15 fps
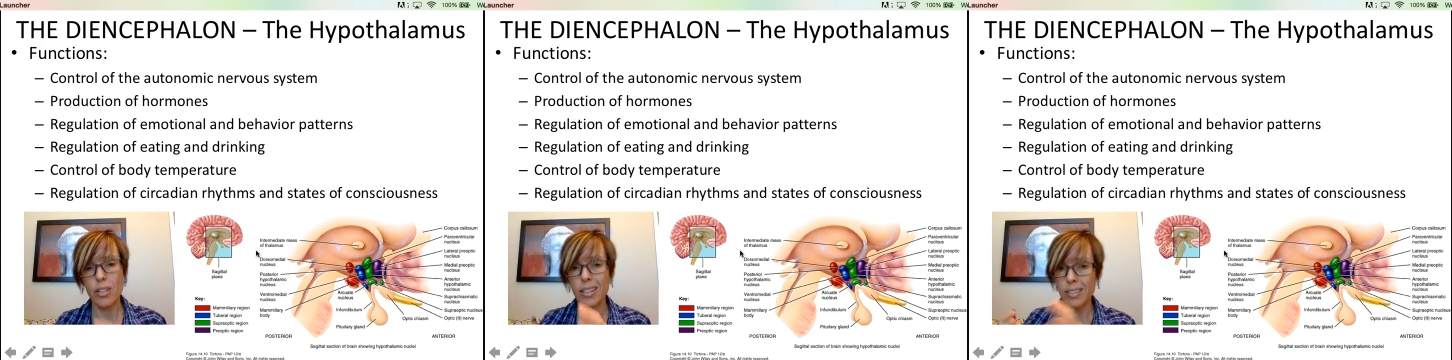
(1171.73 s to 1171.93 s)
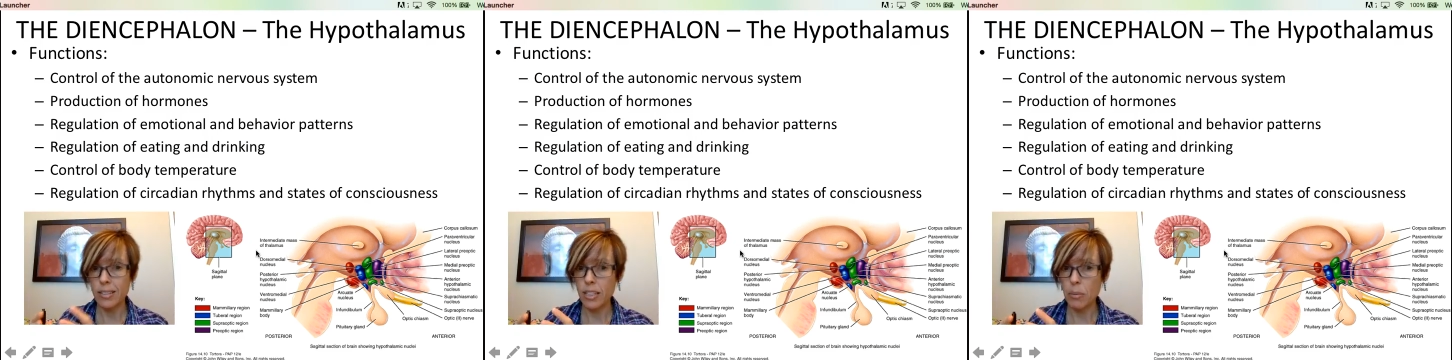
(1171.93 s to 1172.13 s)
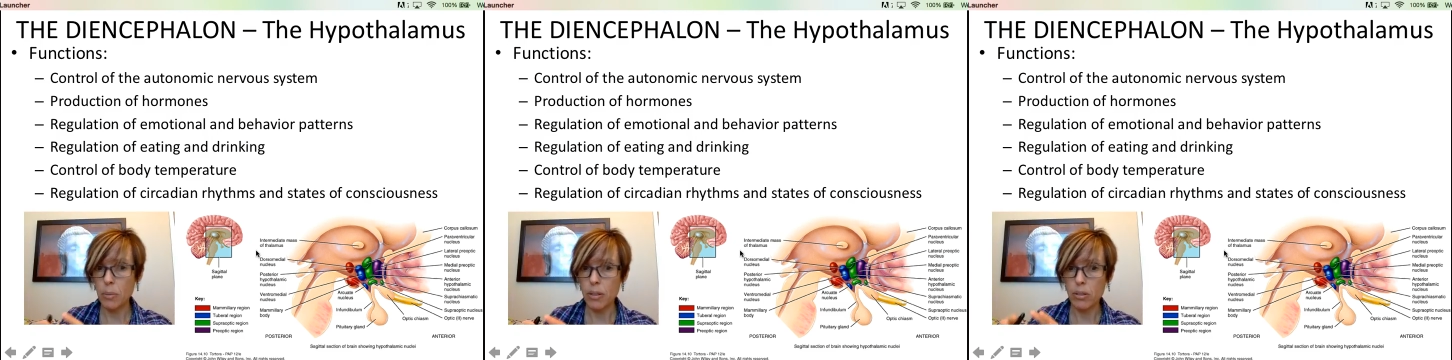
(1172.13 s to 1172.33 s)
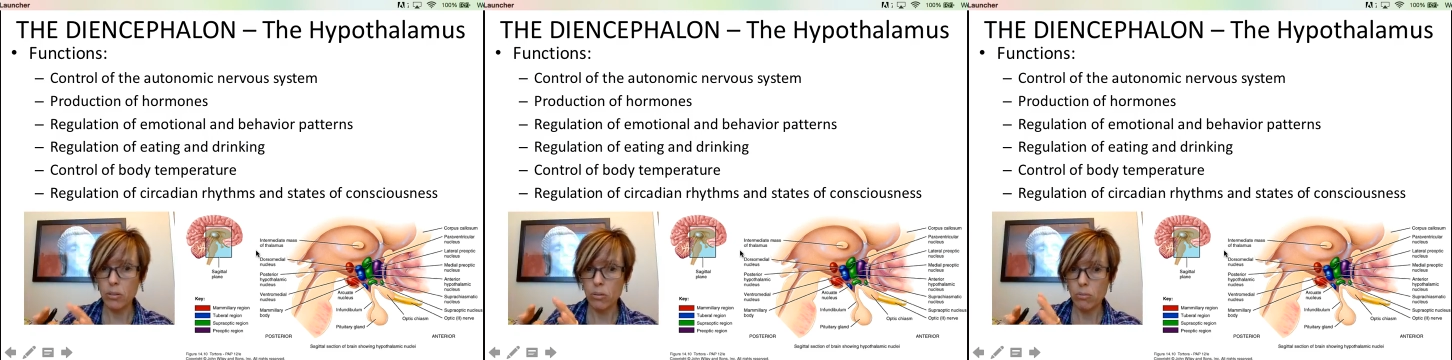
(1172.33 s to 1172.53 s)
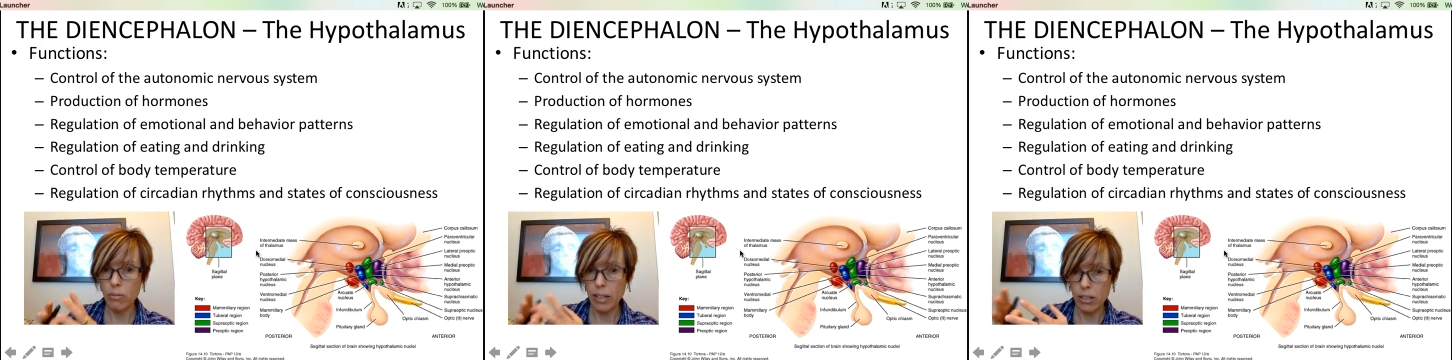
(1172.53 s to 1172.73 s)
You get sleepy
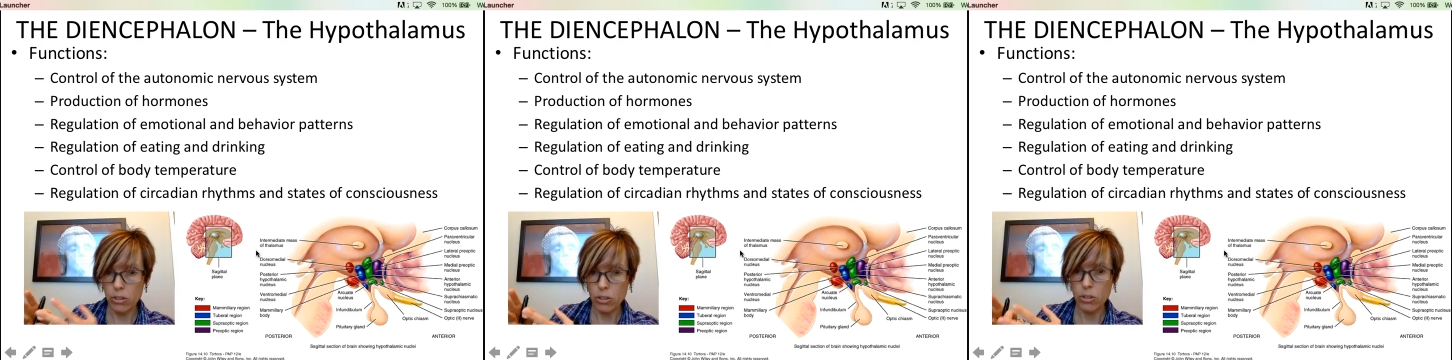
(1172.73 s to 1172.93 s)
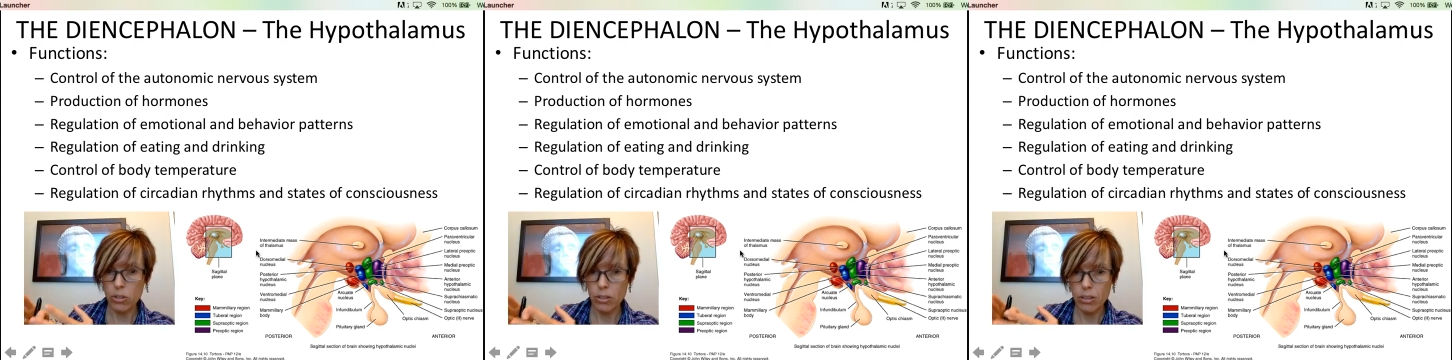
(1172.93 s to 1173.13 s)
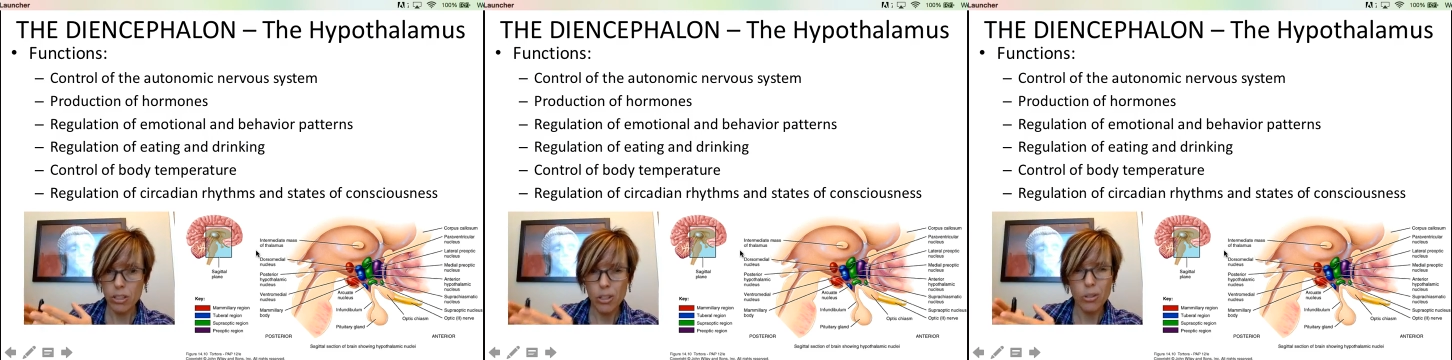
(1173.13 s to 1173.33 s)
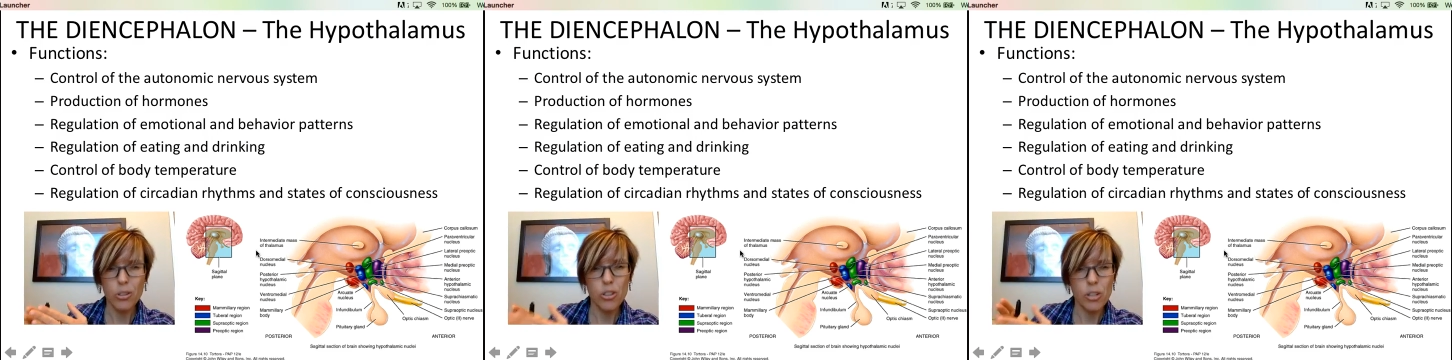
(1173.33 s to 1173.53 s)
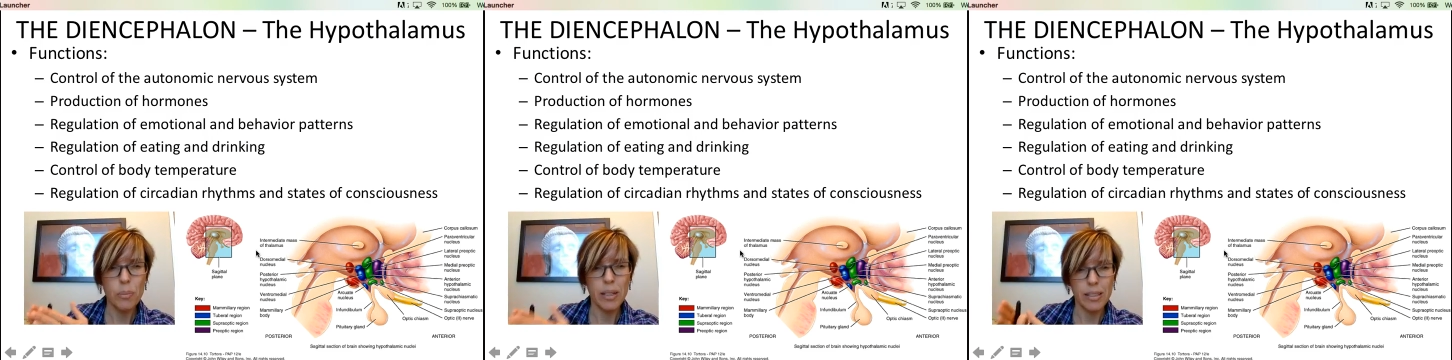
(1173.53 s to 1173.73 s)
at a certain,
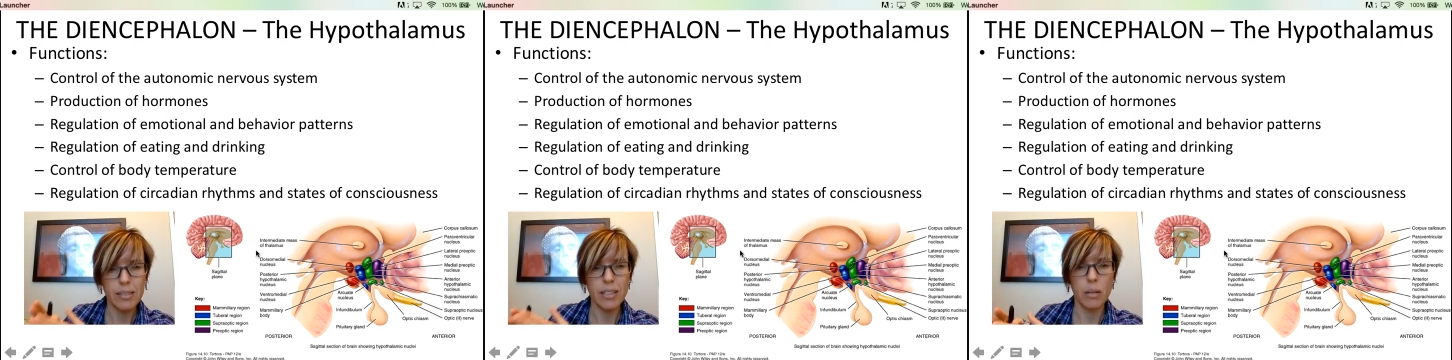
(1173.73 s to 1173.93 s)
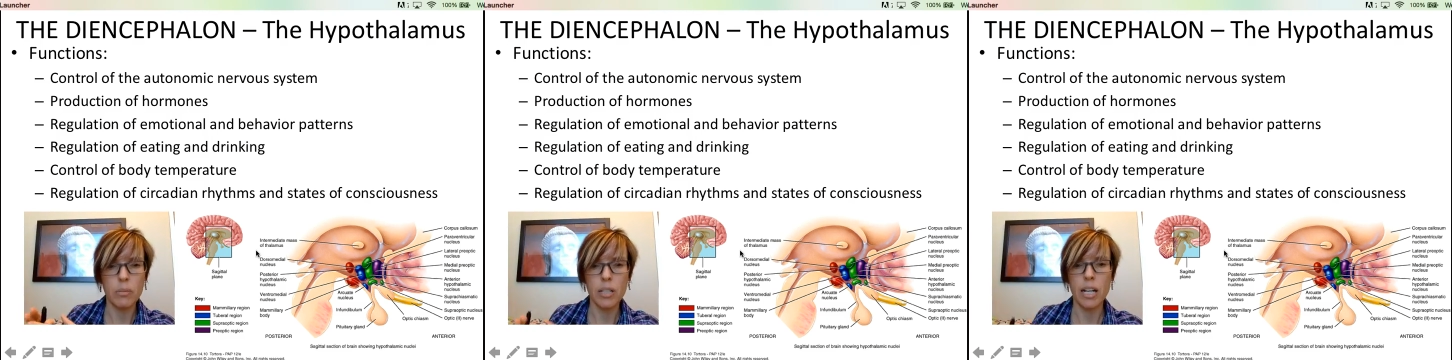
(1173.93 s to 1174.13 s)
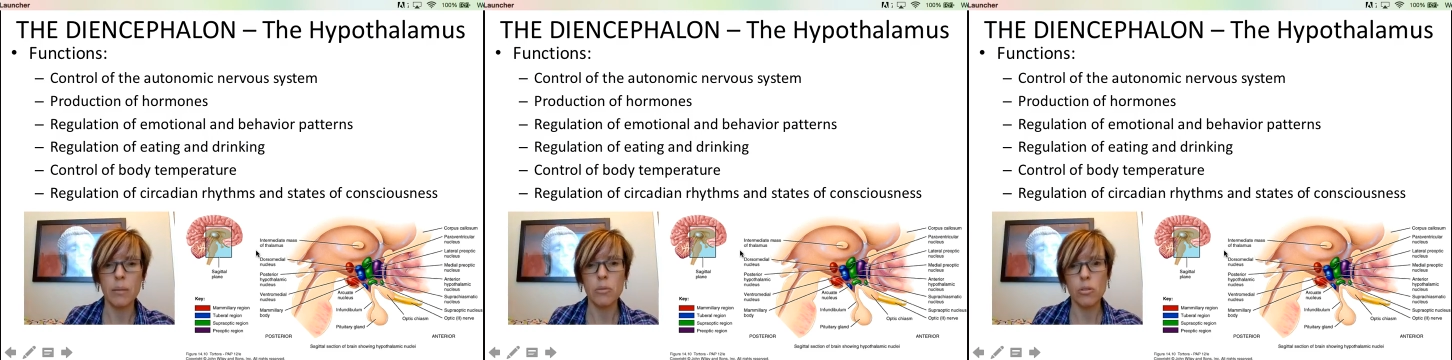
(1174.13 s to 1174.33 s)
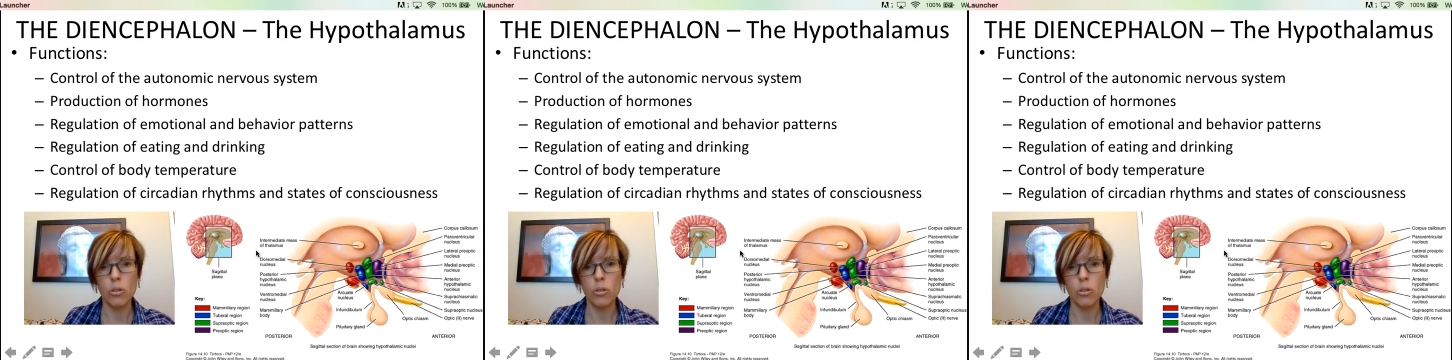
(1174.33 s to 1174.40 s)
usually about the same time.